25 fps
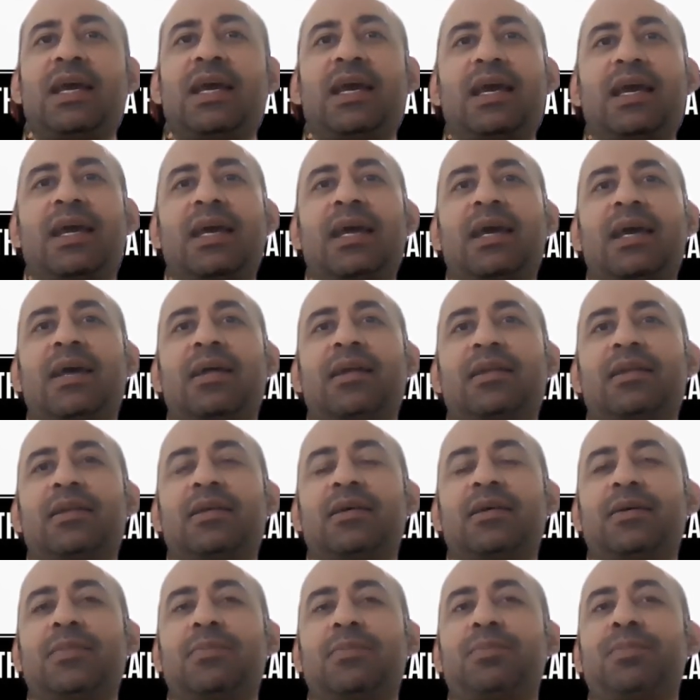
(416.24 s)

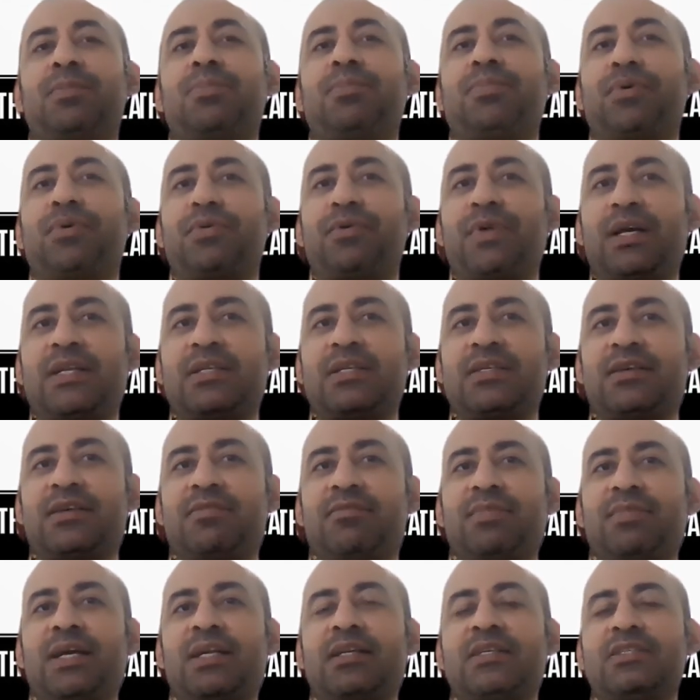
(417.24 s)
and
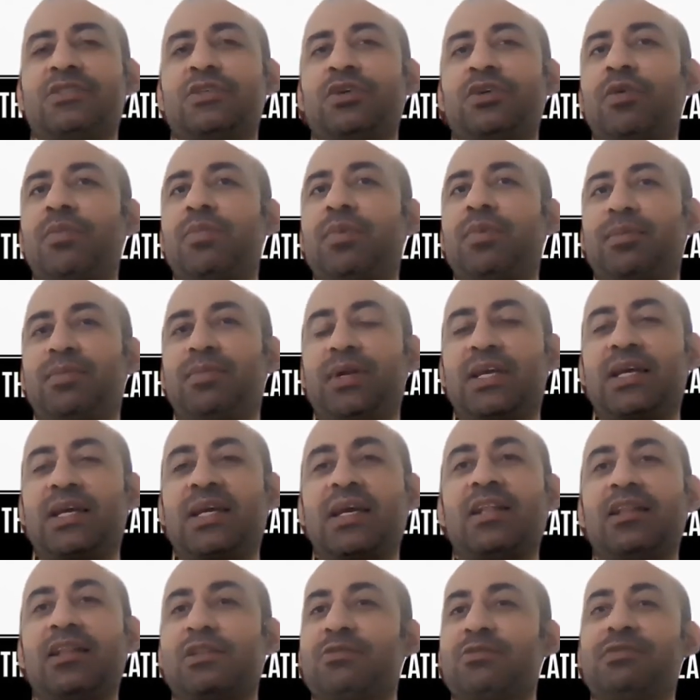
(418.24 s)
preventive medicine or public
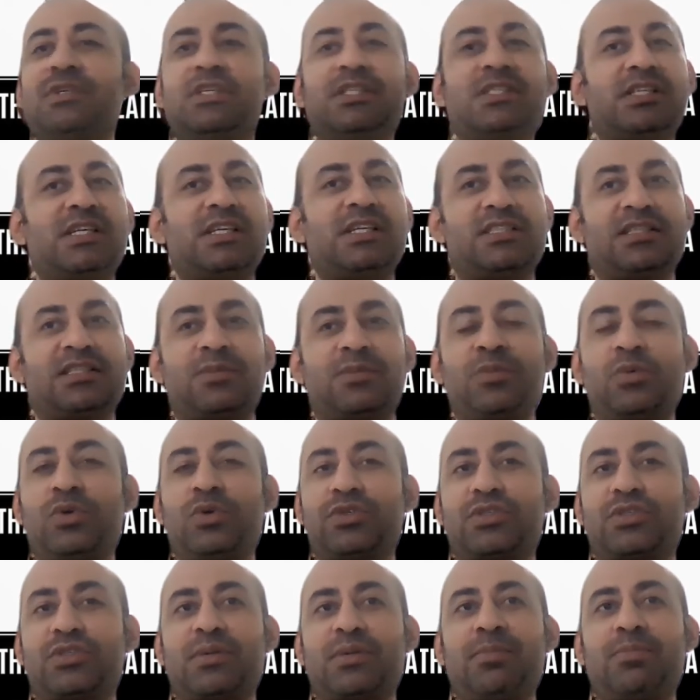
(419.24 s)
health, which is the
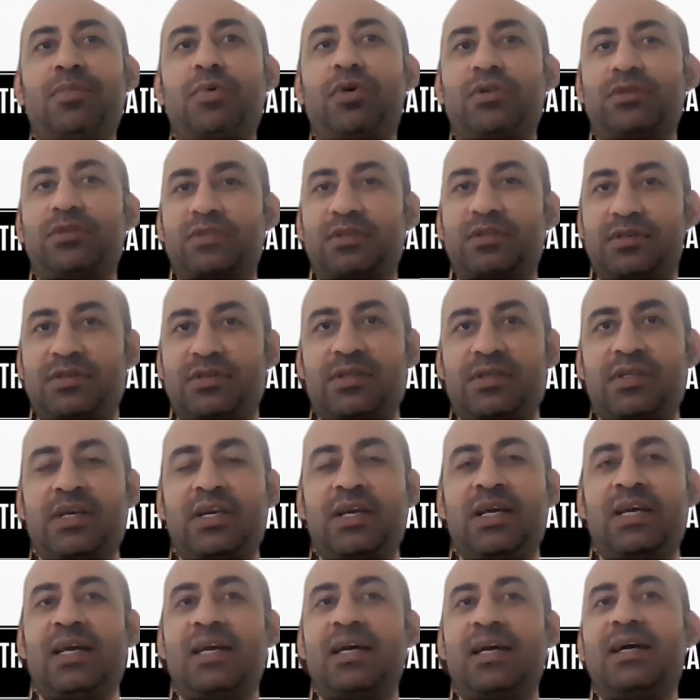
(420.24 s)
most important.
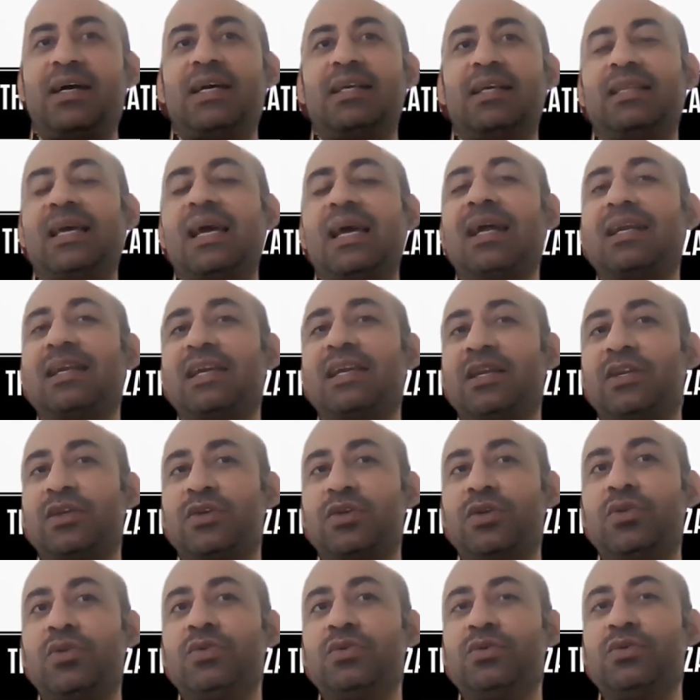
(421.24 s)
That
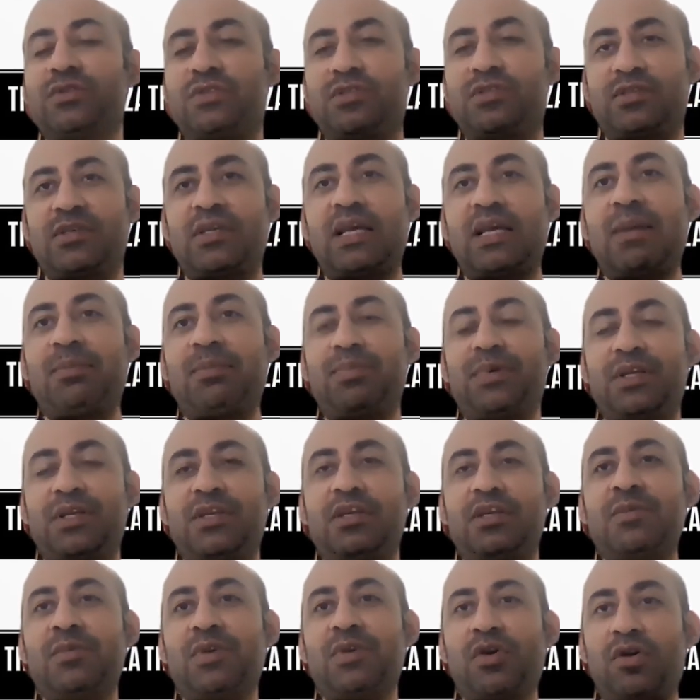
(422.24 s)
includes
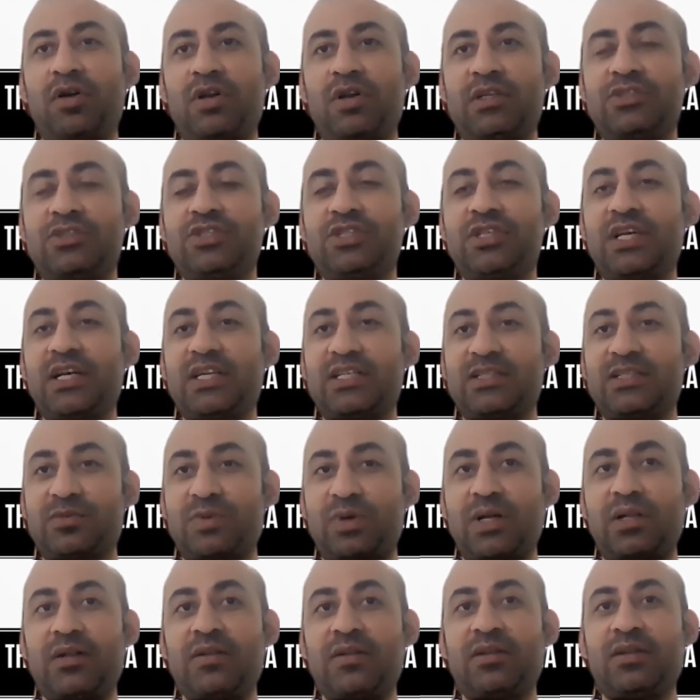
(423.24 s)
epidemiology as
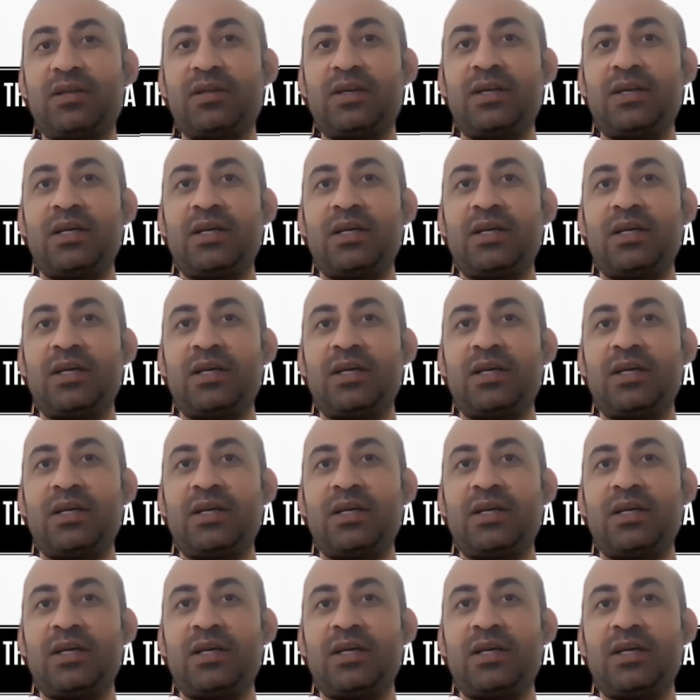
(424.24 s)
well.